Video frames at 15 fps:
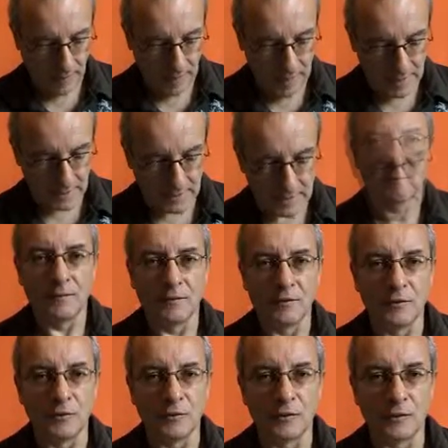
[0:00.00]
and
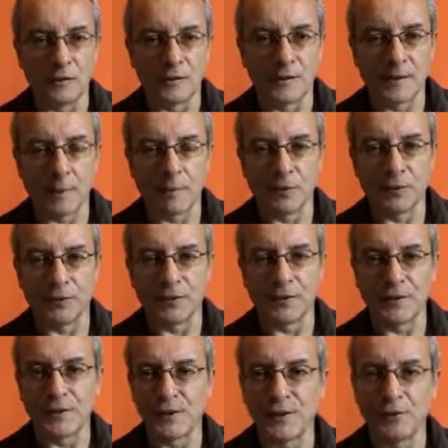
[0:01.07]
the usual assumption
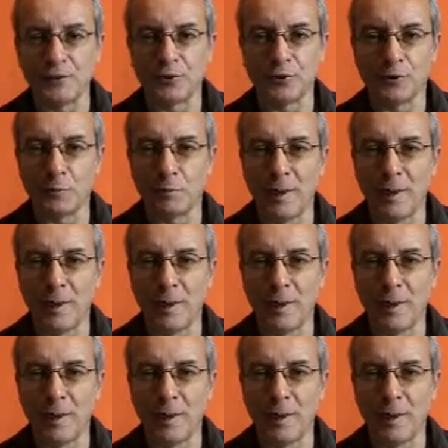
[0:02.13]
is that you should